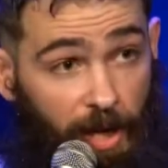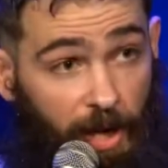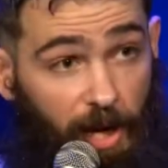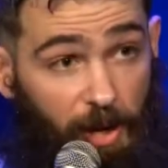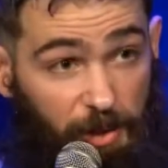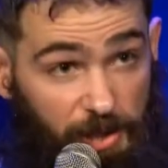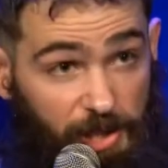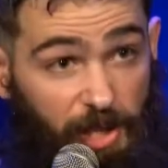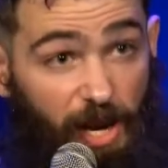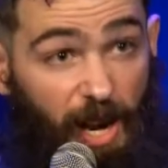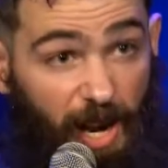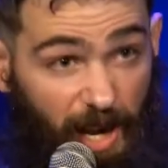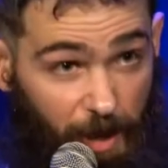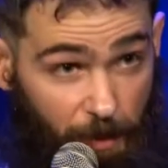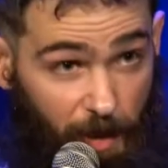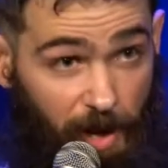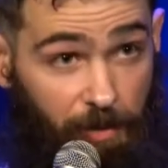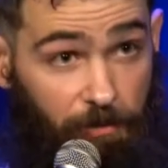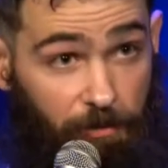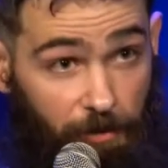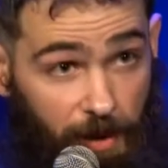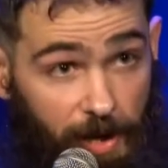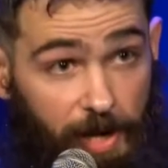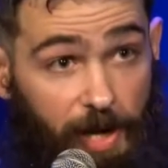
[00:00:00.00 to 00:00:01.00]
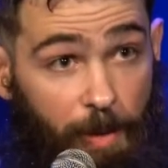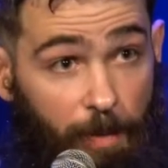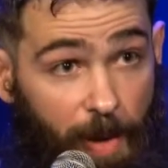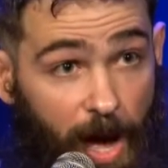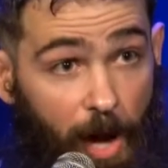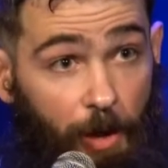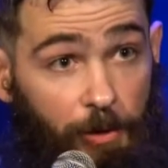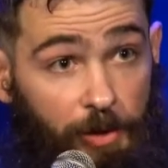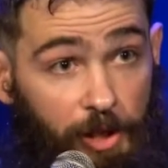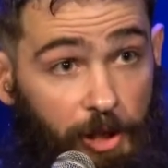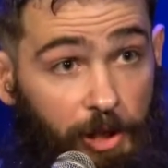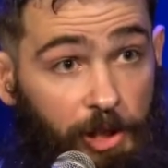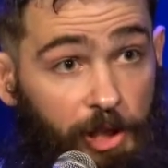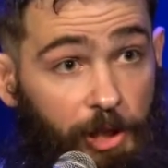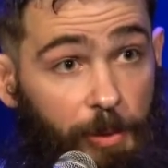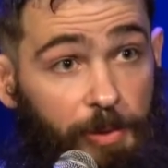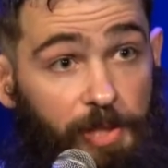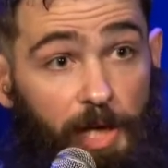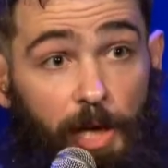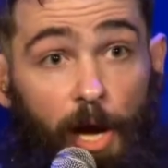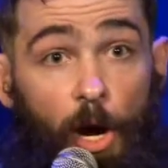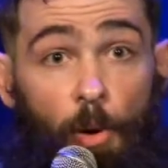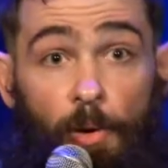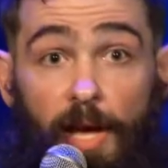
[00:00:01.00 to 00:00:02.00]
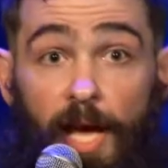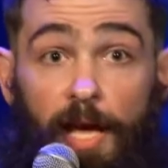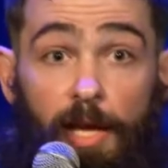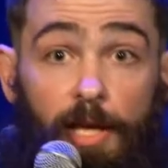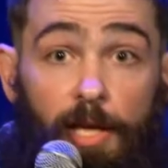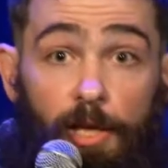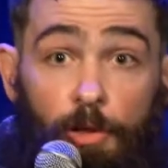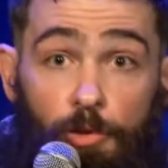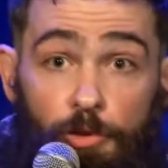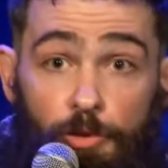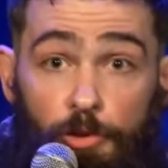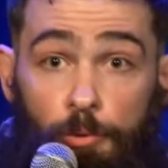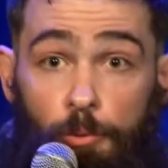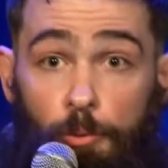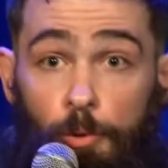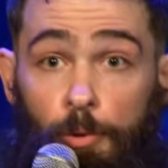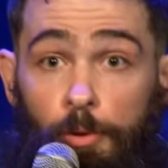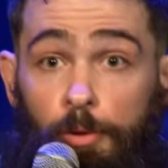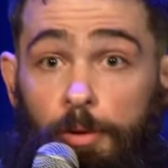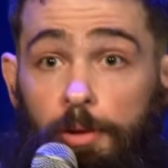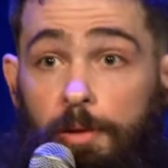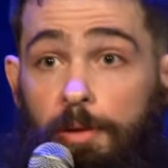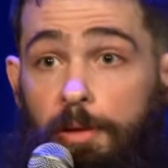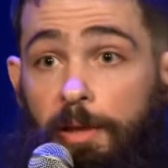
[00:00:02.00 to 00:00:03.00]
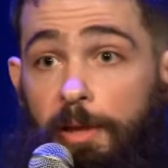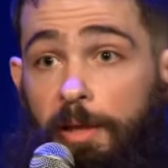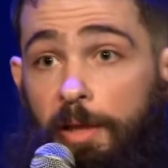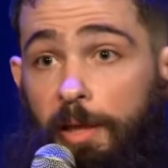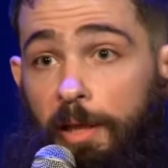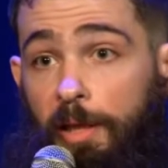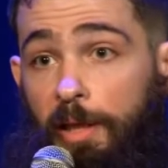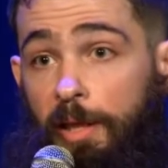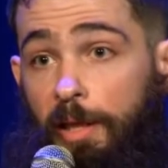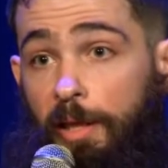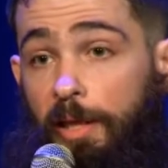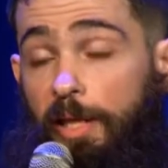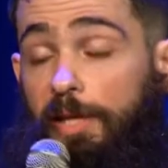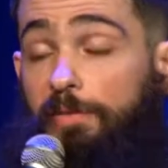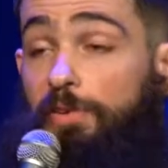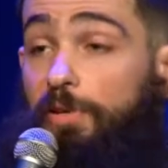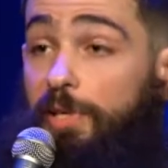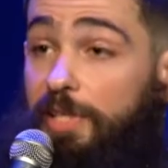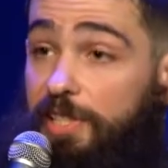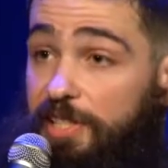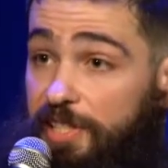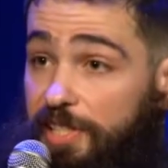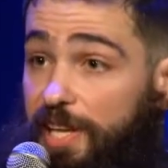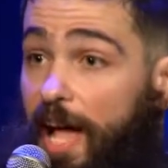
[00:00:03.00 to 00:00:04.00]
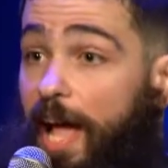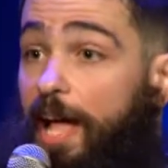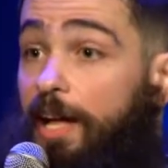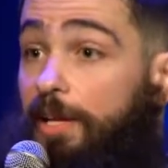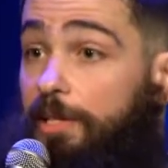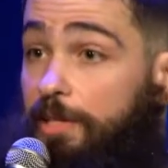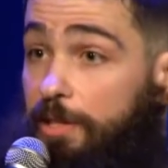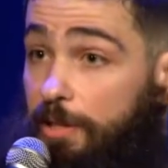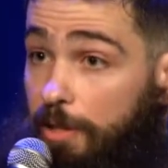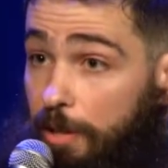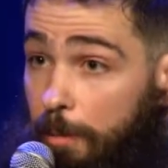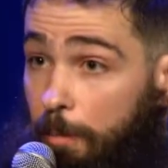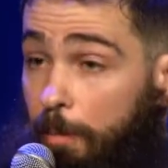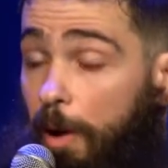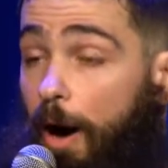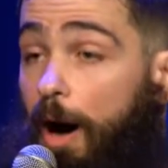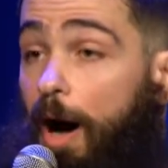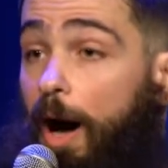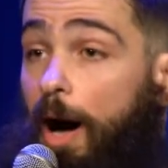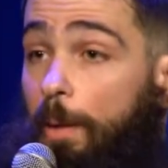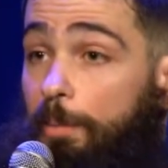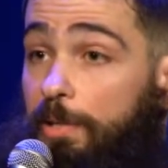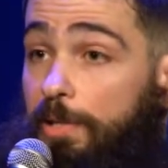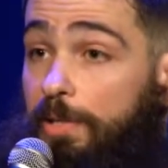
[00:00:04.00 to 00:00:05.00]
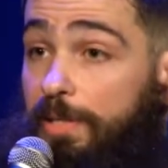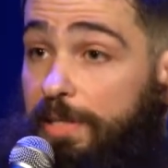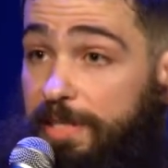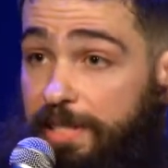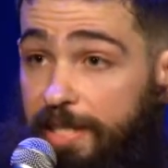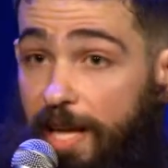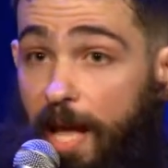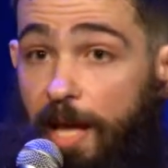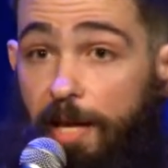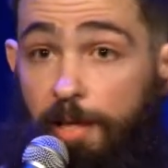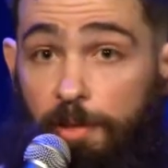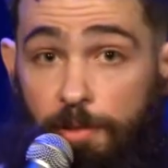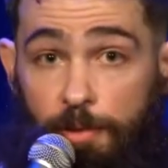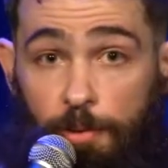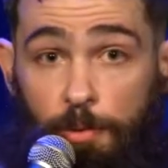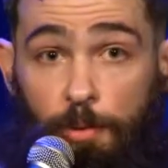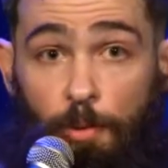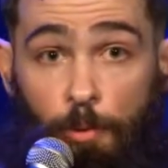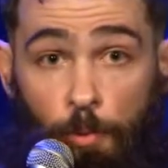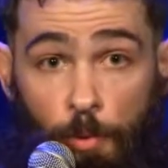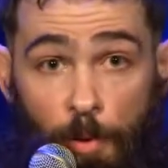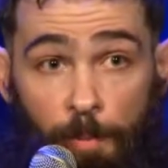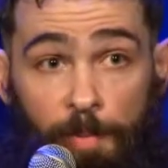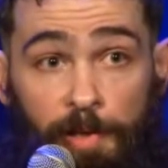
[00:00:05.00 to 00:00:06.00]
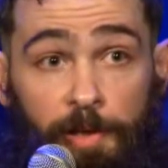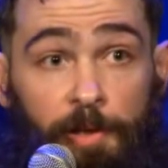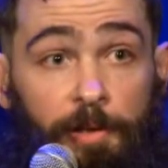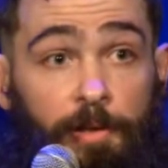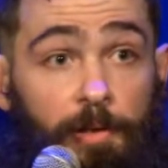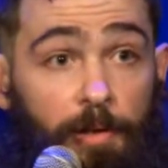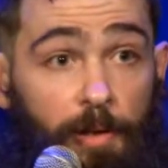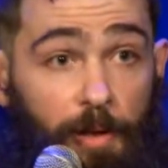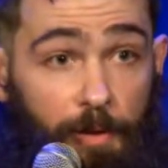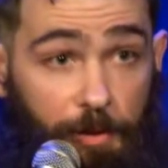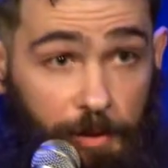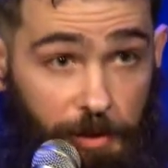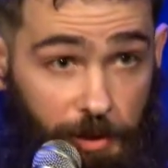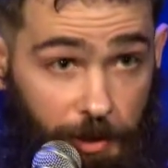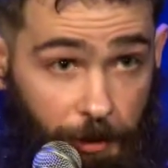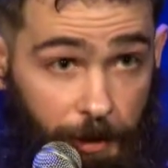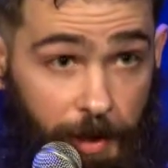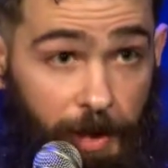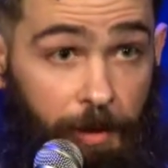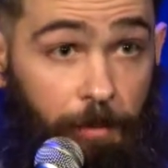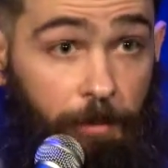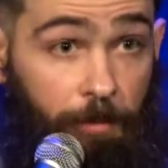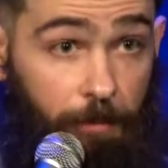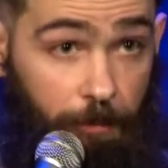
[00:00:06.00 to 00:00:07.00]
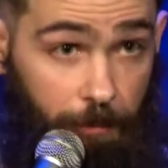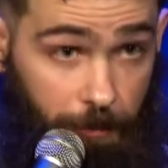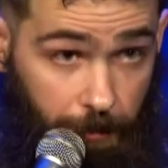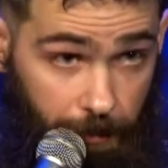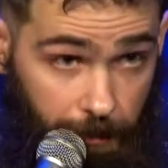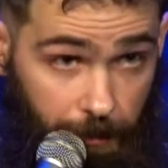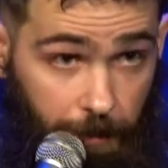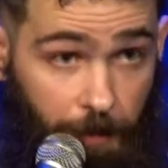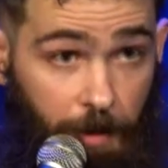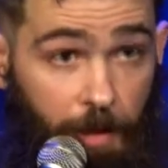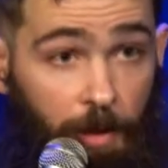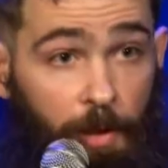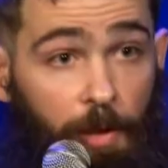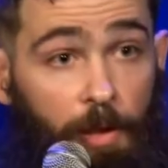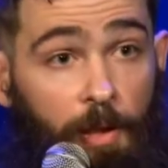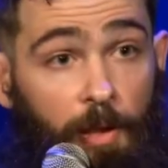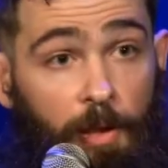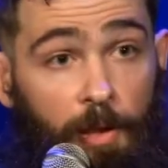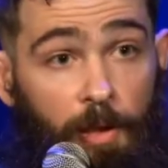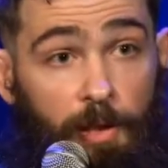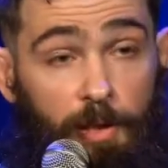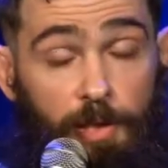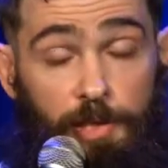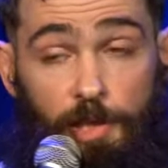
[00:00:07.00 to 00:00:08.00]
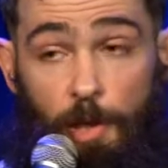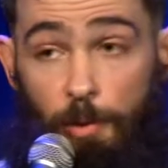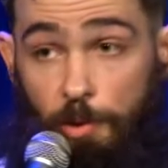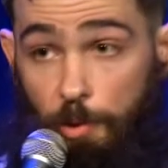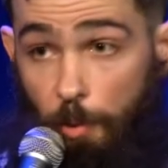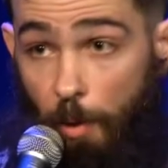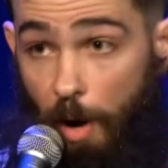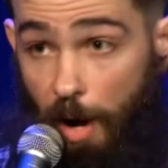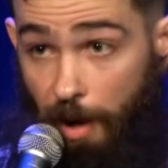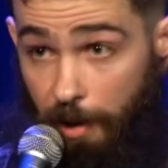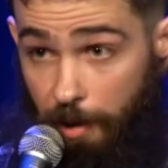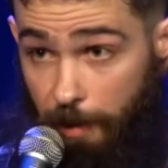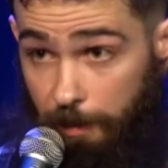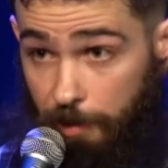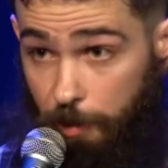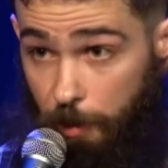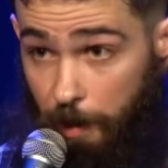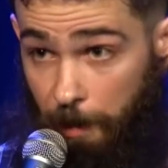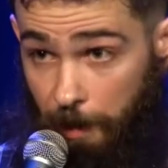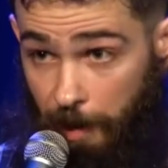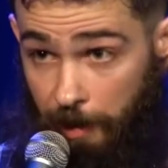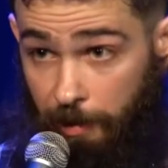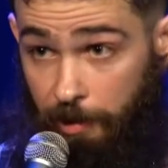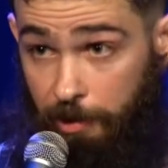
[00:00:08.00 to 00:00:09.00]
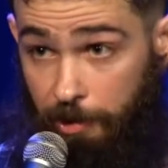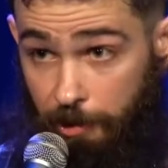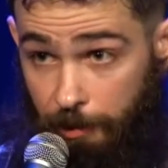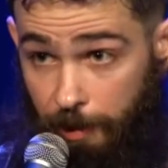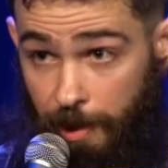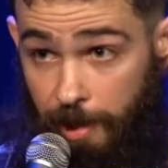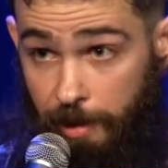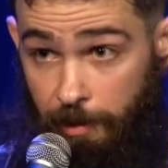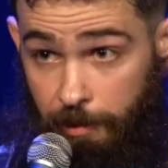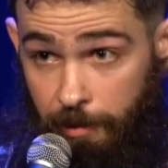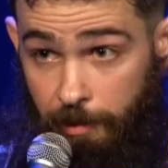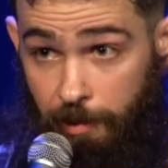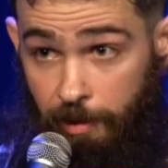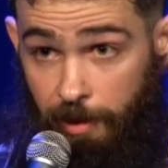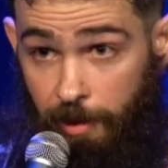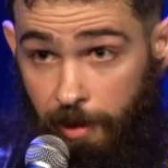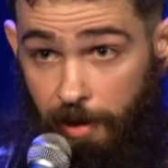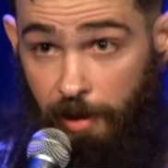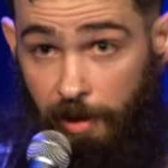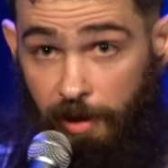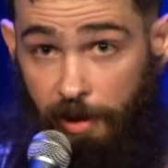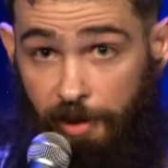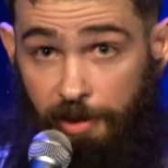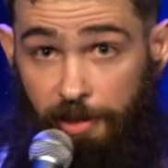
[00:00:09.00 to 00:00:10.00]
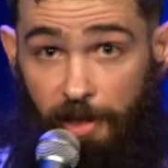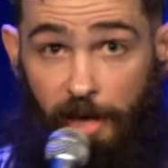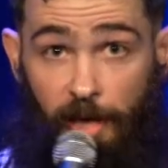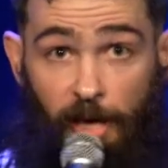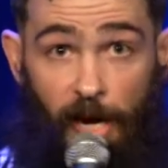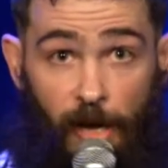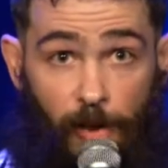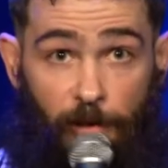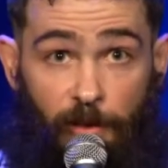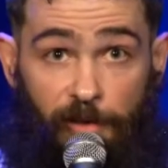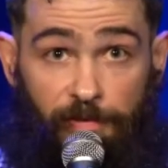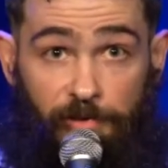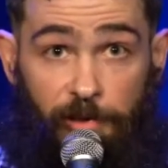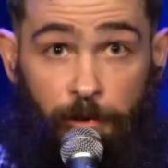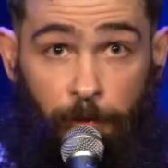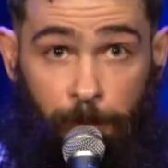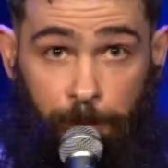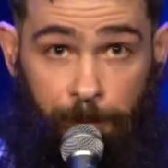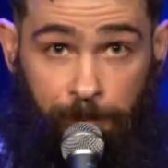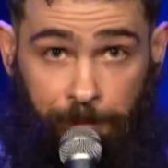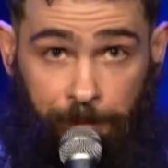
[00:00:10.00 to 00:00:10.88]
I was talking to my friend about this. She was like, okay, here's the rule. If you can say it to your mom, you can say it to a woman on the street. So I was walking up to women on the street and saying, I love you.